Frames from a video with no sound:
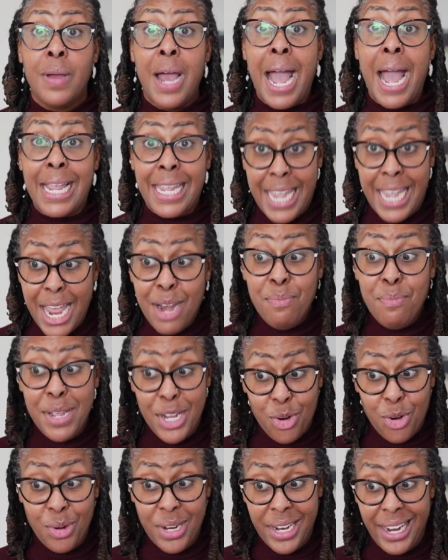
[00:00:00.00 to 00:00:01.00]
I can be
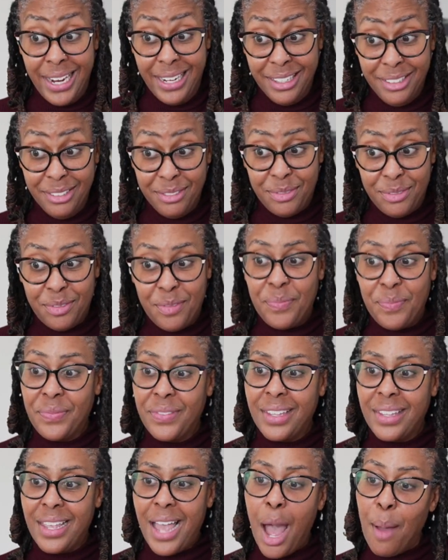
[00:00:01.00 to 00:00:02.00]
creative.
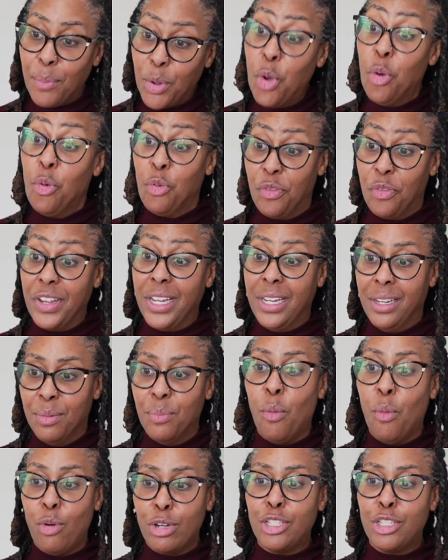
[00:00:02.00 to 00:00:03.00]
I'm goofy
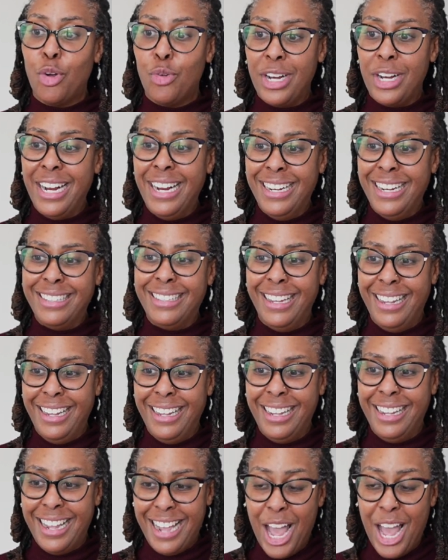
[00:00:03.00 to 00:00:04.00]
more so than
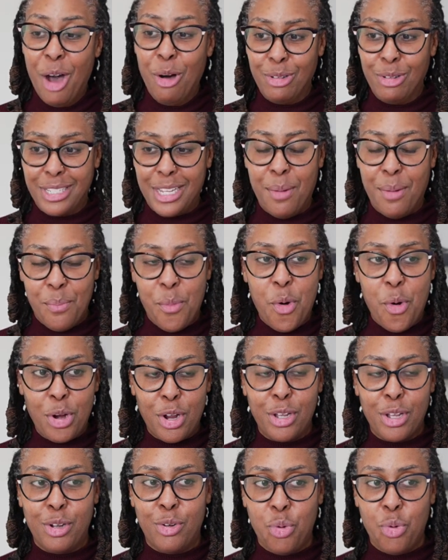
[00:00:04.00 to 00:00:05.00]
anything else. I'm
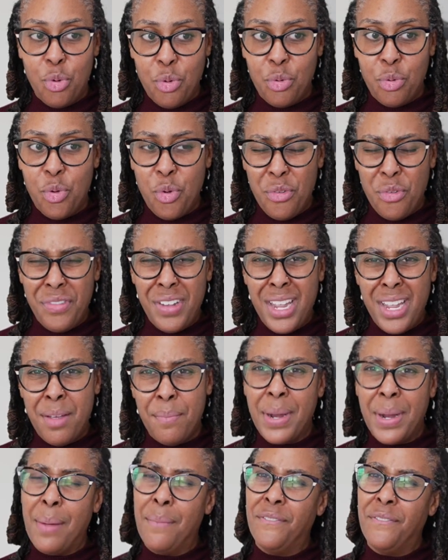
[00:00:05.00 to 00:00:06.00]
more goofy,
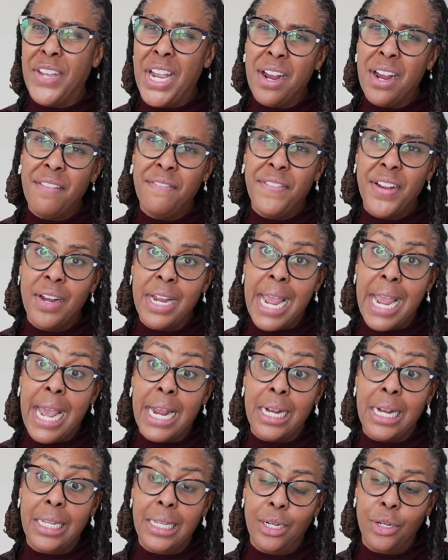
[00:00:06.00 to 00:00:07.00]
but I'm very
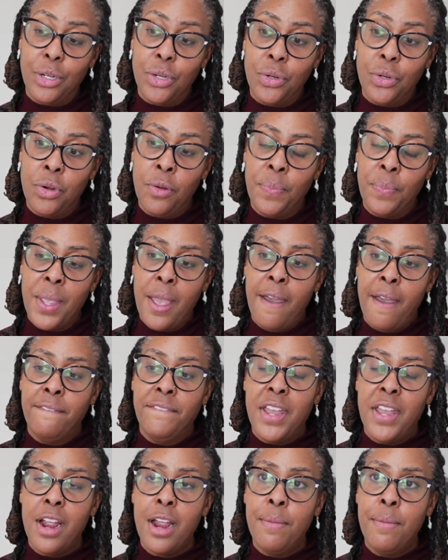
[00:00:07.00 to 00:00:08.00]
analytical,
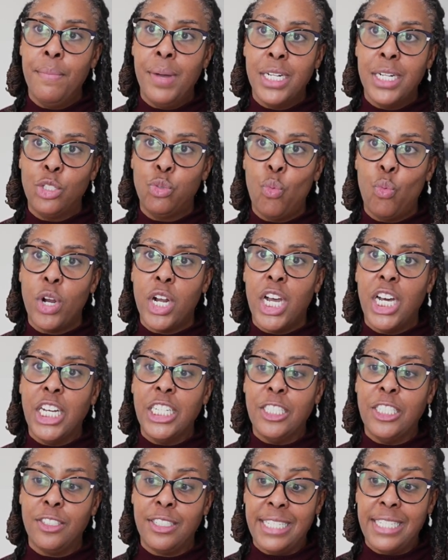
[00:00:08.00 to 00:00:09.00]
very much want to
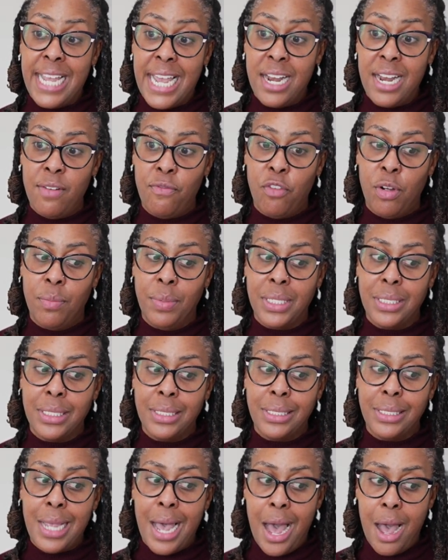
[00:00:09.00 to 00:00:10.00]
understand it from the
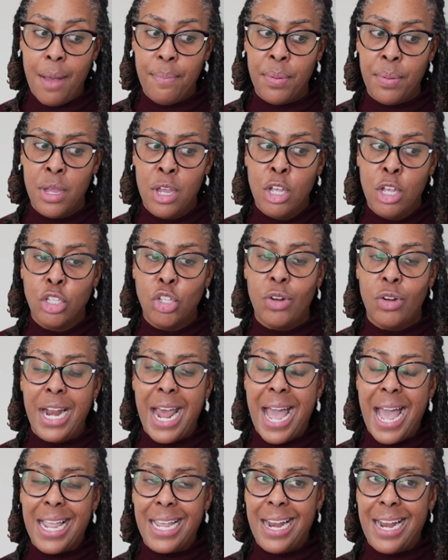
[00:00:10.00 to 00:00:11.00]
top so that
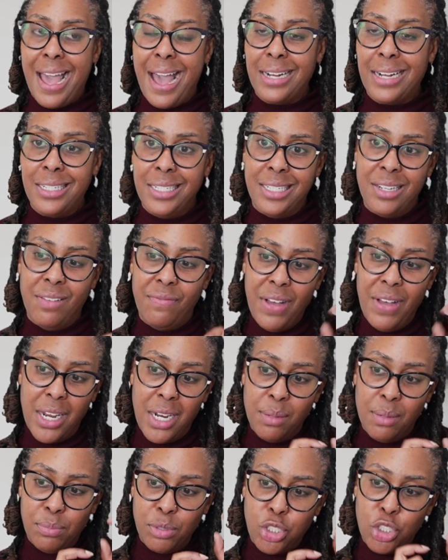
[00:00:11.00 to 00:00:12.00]
I can actually
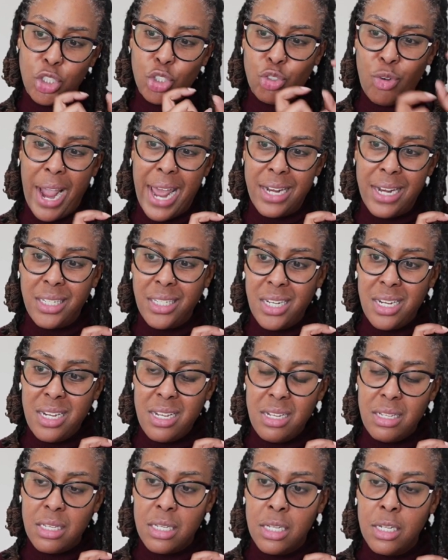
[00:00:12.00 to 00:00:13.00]
develop
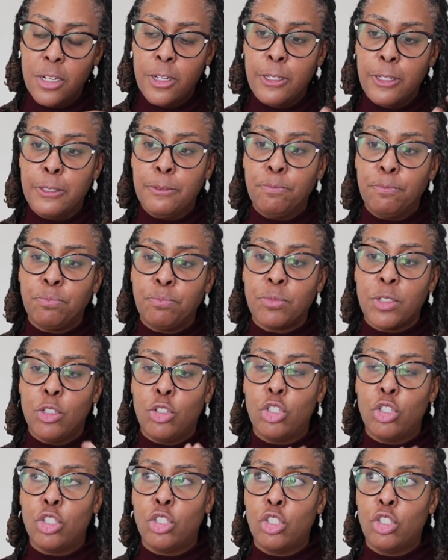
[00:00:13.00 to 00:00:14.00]
strategies
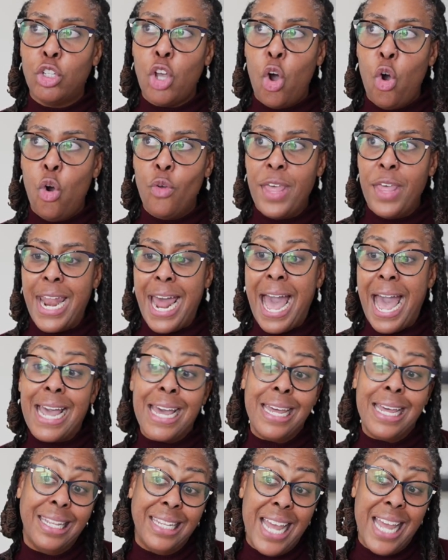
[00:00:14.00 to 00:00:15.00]
so that I
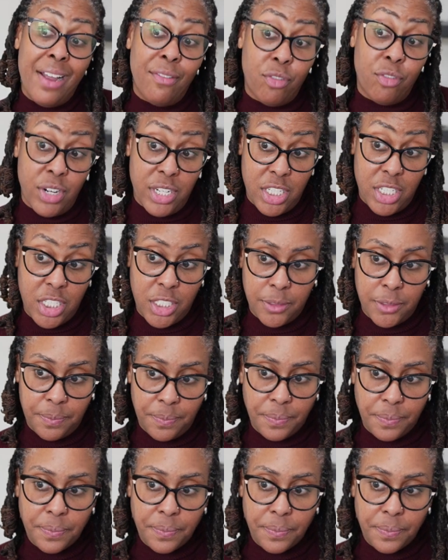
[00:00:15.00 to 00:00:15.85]
can leverage.